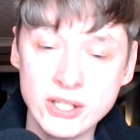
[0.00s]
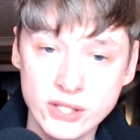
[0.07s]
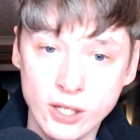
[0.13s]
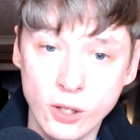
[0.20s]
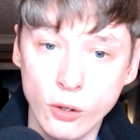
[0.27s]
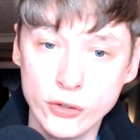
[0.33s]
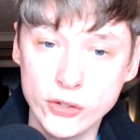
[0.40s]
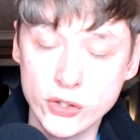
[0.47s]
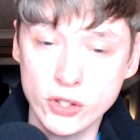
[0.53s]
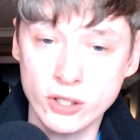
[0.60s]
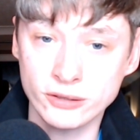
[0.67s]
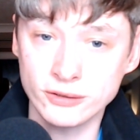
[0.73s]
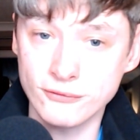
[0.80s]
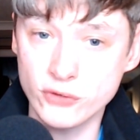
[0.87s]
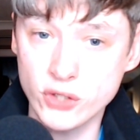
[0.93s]
as the
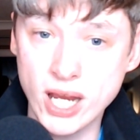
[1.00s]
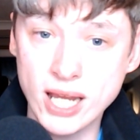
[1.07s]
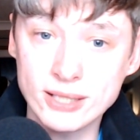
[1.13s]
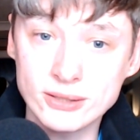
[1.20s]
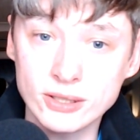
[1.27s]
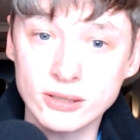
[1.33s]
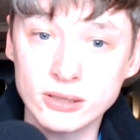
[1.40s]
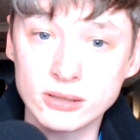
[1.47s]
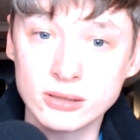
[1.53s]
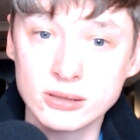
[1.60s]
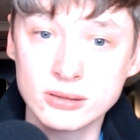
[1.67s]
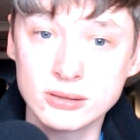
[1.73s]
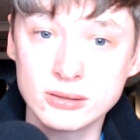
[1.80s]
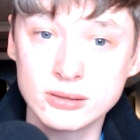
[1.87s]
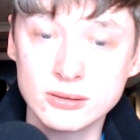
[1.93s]
construct of gender
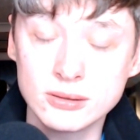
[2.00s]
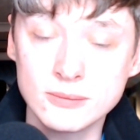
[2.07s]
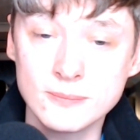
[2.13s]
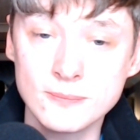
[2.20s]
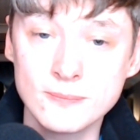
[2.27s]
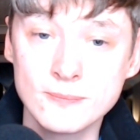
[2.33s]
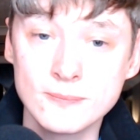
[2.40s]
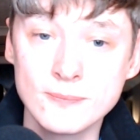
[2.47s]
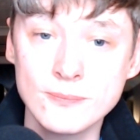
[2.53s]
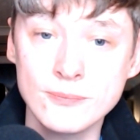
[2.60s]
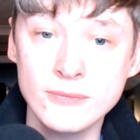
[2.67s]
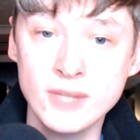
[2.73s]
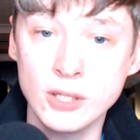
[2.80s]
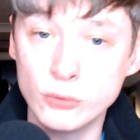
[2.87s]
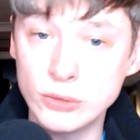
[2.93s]

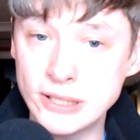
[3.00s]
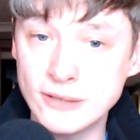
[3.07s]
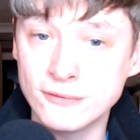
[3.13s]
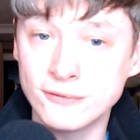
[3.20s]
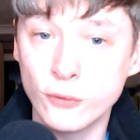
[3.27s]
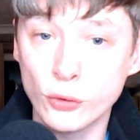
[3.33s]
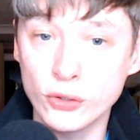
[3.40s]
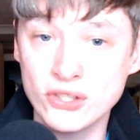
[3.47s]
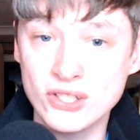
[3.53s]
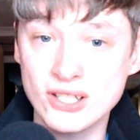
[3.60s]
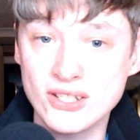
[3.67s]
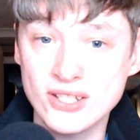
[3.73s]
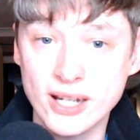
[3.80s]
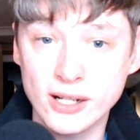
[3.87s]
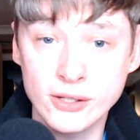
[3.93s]

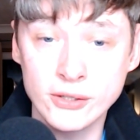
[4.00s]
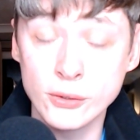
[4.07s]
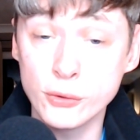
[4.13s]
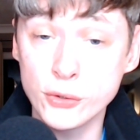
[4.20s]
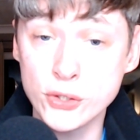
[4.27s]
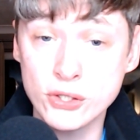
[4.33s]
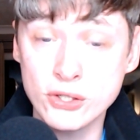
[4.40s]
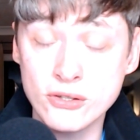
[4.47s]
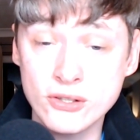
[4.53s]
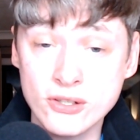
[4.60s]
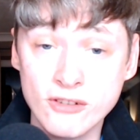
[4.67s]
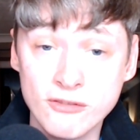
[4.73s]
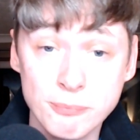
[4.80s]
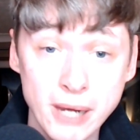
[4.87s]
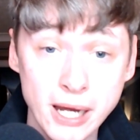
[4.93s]
reinforces certain
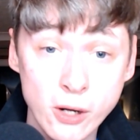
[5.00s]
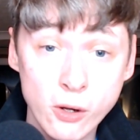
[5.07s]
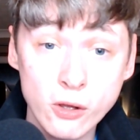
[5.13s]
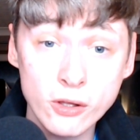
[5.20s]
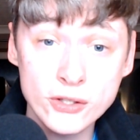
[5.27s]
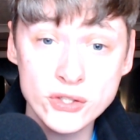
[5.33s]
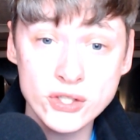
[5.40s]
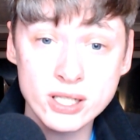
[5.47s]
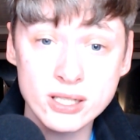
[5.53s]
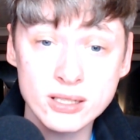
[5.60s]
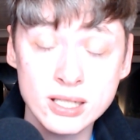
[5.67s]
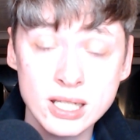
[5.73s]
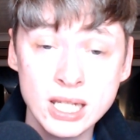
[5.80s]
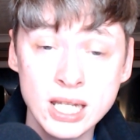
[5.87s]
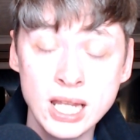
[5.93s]
notions of
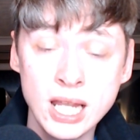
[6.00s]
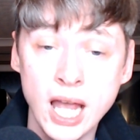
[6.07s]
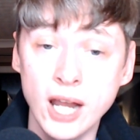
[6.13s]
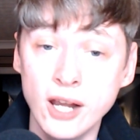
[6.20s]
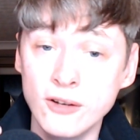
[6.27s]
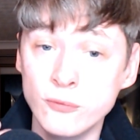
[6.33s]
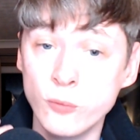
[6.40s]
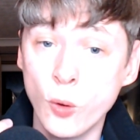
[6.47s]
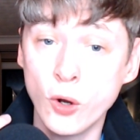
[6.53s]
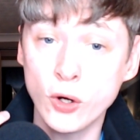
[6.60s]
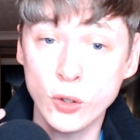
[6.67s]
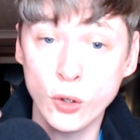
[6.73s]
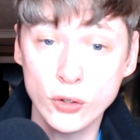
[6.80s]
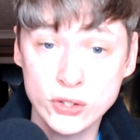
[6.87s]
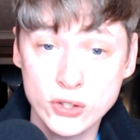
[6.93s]
biology and of
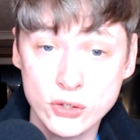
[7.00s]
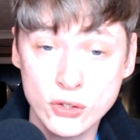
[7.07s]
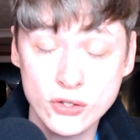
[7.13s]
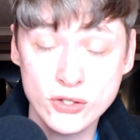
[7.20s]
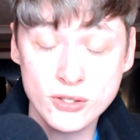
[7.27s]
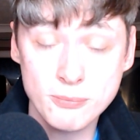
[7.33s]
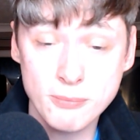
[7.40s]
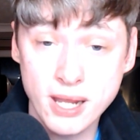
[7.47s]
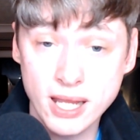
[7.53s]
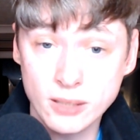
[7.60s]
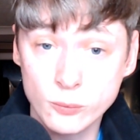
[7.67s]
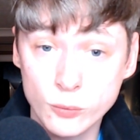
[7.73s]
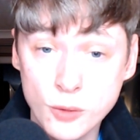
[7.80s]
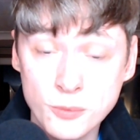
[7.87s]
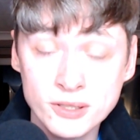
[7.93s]
what constitutes men
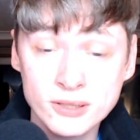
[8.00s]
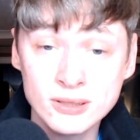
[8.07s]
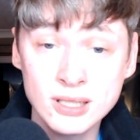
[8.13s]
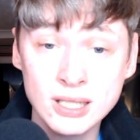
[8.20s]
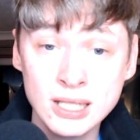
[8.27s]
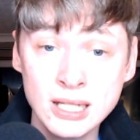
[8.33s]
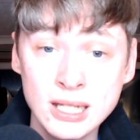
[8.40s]
and women